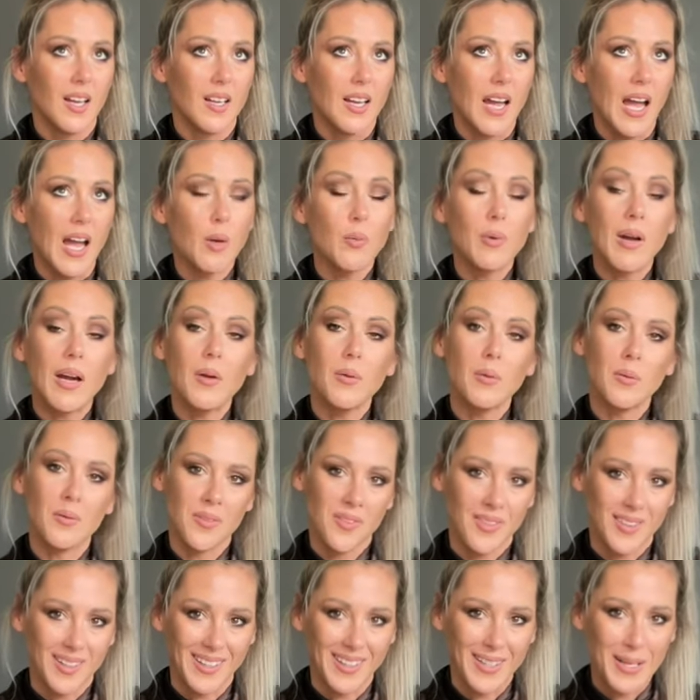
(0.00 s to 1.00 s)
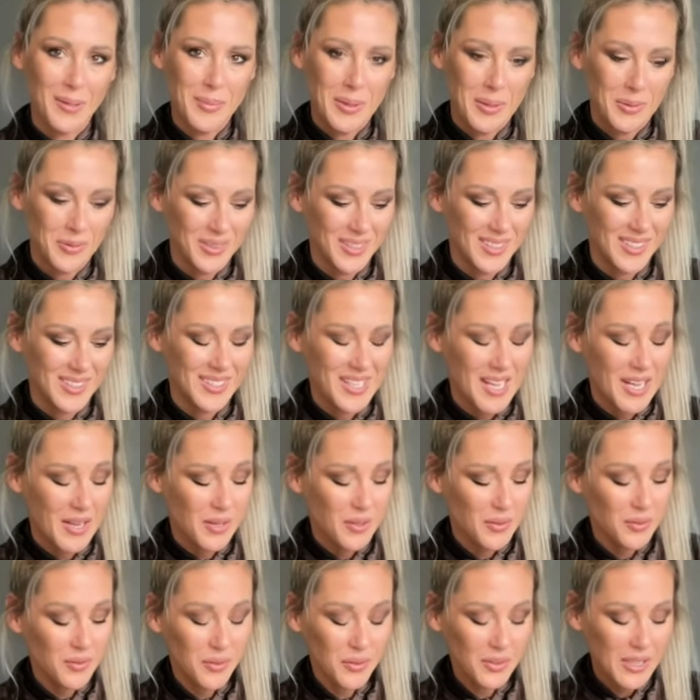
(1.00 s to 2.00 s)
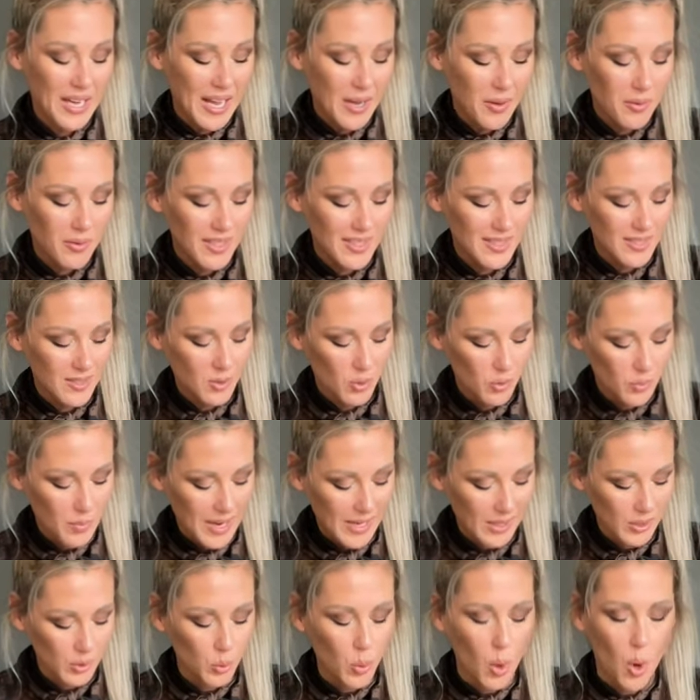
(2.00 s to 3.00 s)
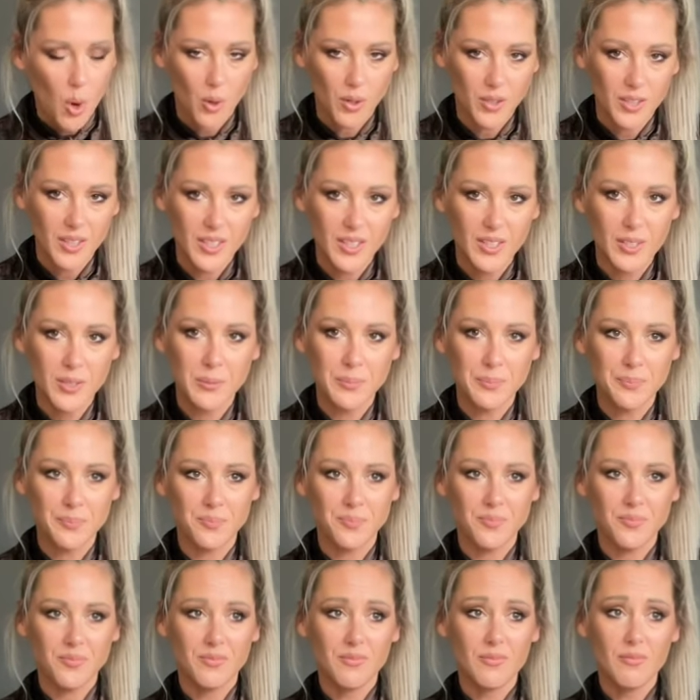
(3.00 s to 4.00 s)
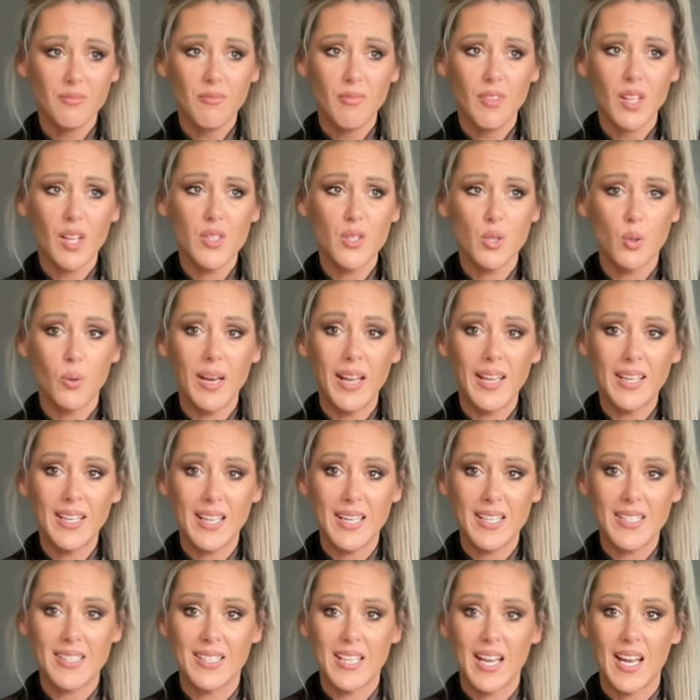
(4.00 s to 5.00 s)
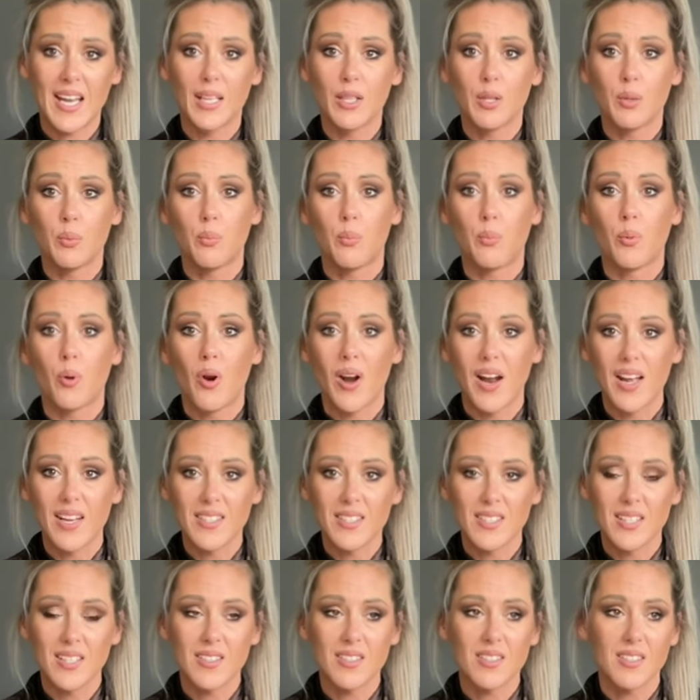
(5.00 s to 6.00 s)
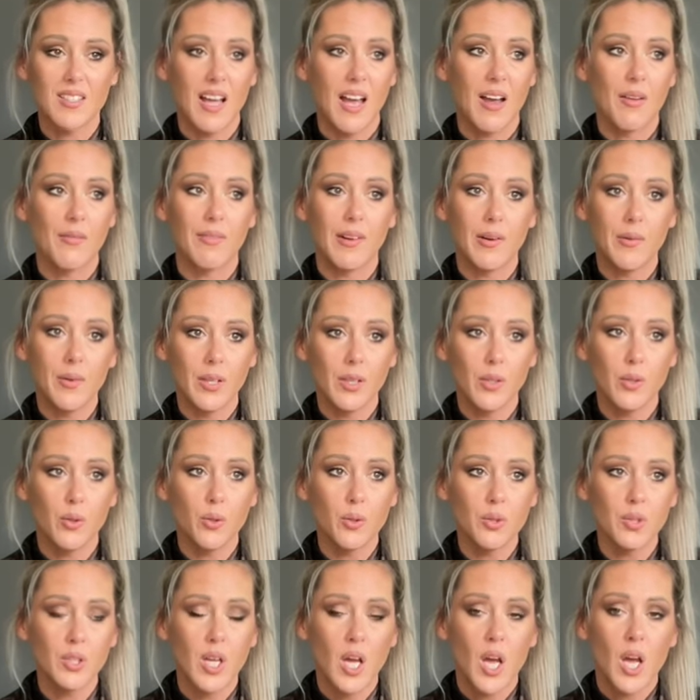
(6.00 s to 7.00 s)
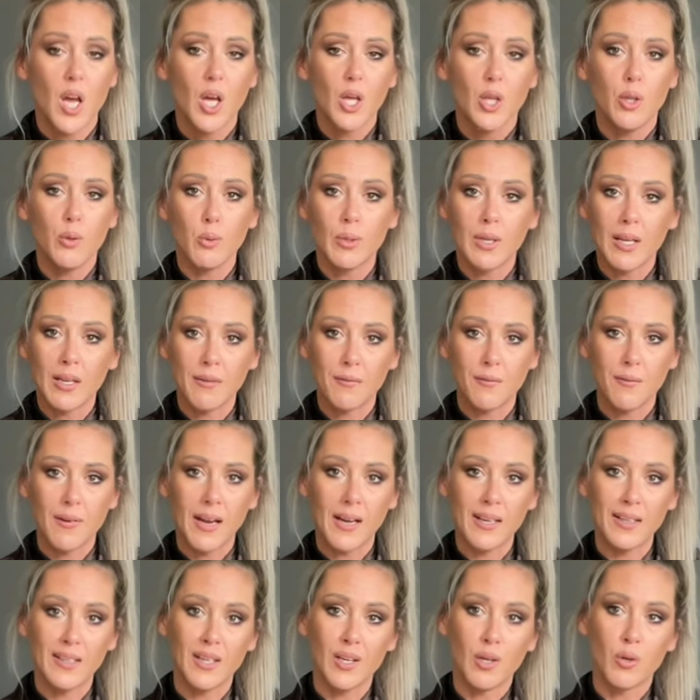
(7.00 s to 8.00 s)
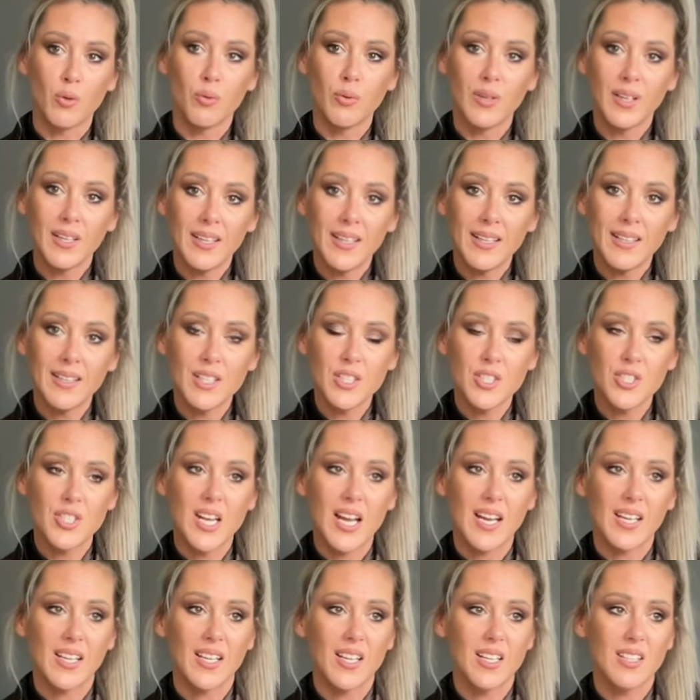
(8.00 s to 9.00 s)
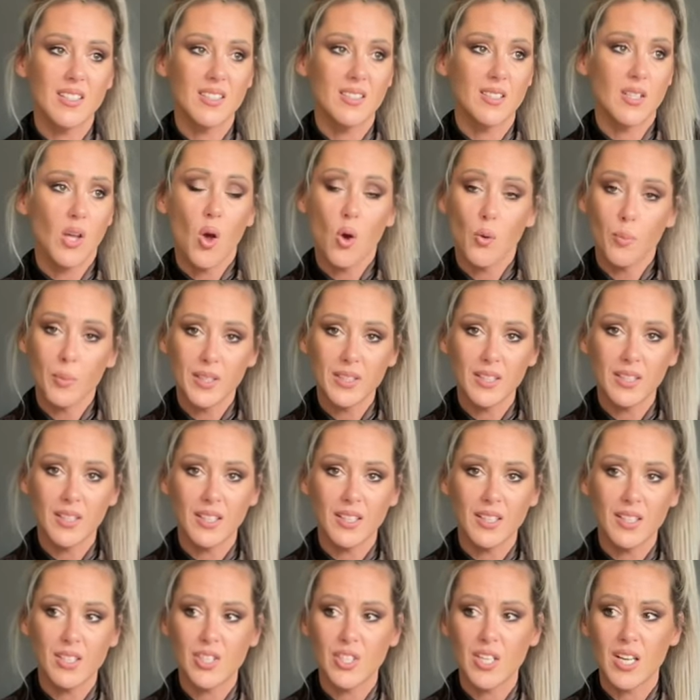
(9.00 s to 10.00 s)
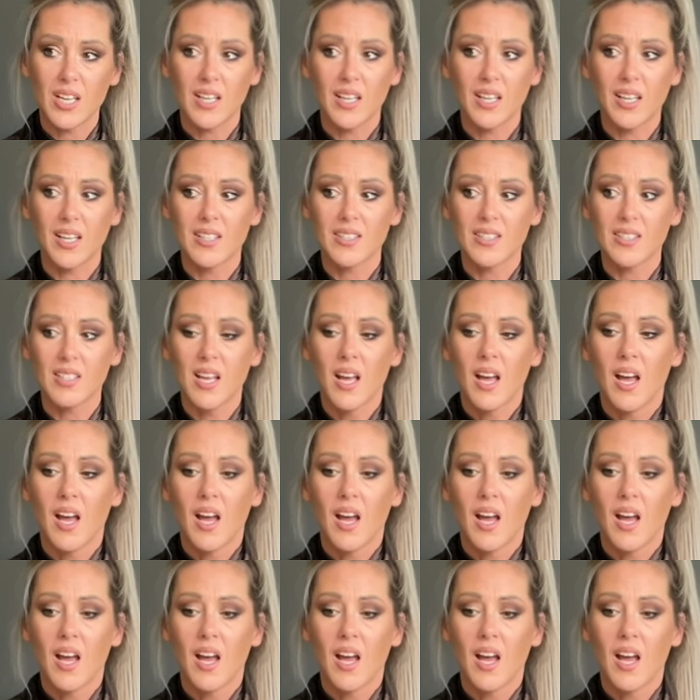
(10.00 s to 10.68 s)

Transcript: I will think about this. For now, let's go back to OCHNIK. So like I said, prices are very good. You can find a real leather jacket, so many leather jackets.